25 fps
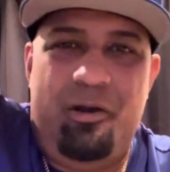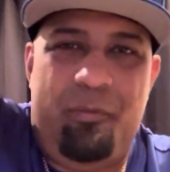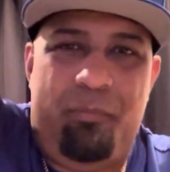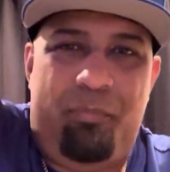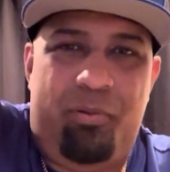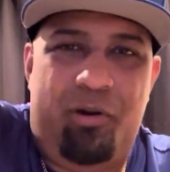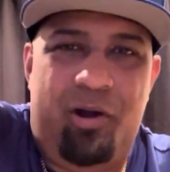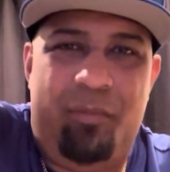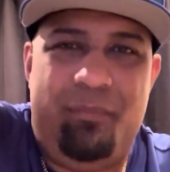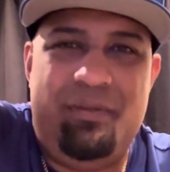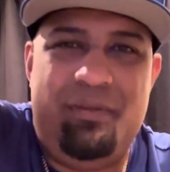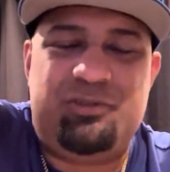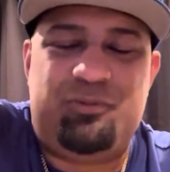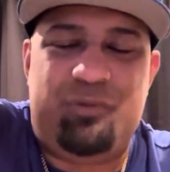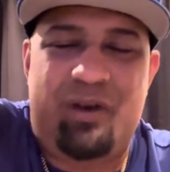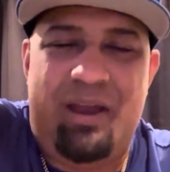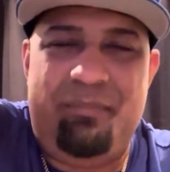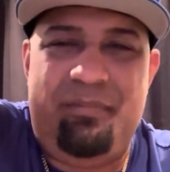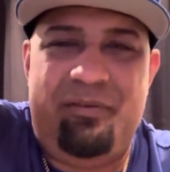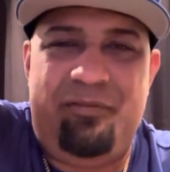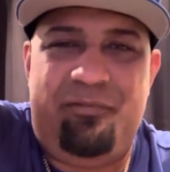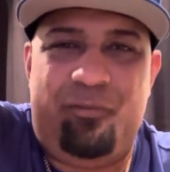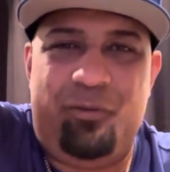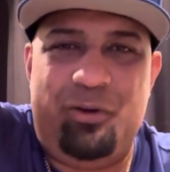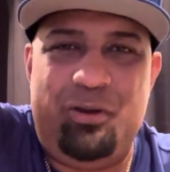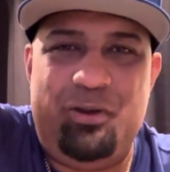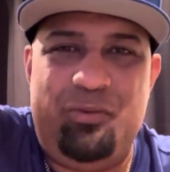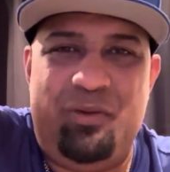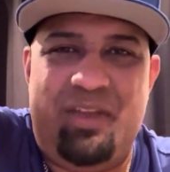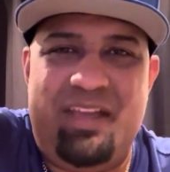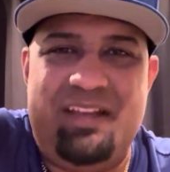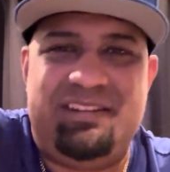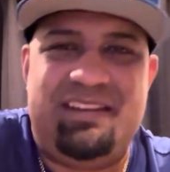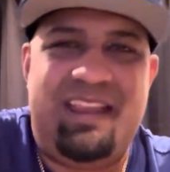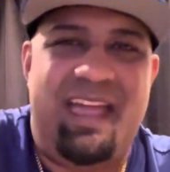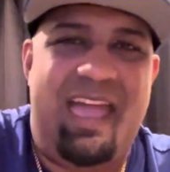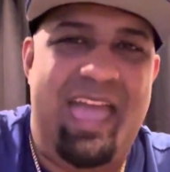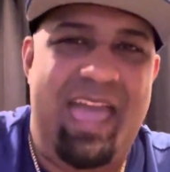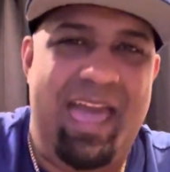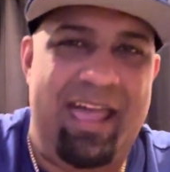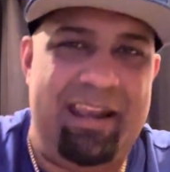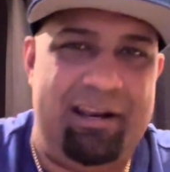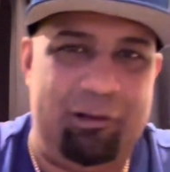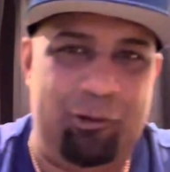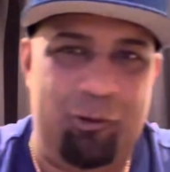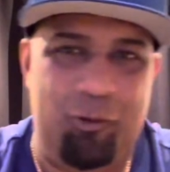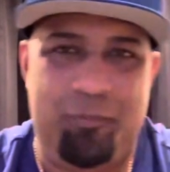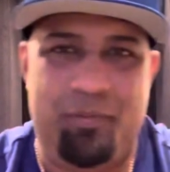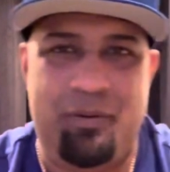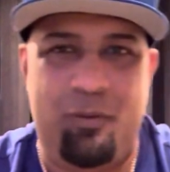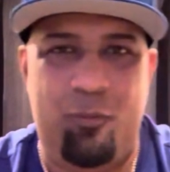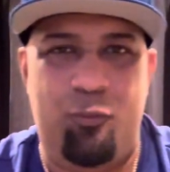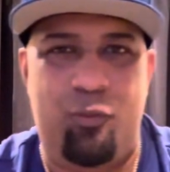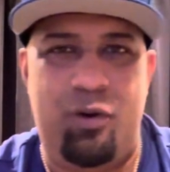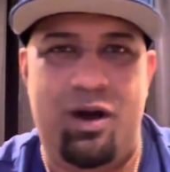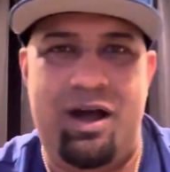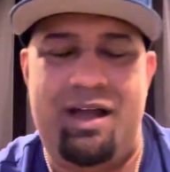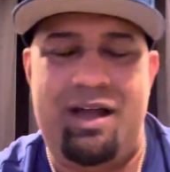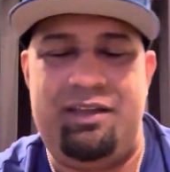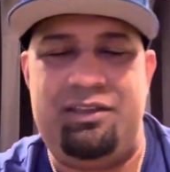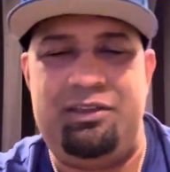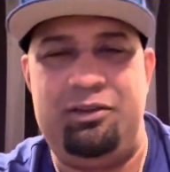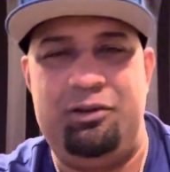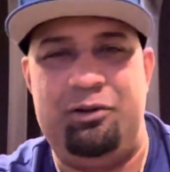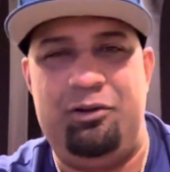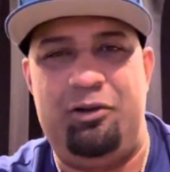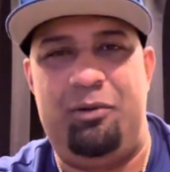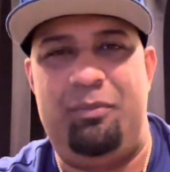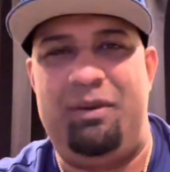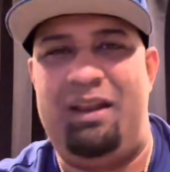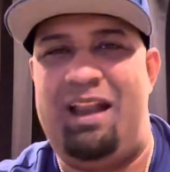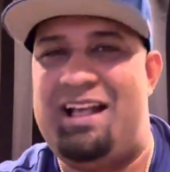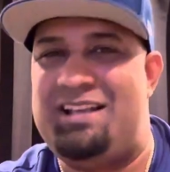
apartments right before you get to Antelope and Watt. You know what I mean?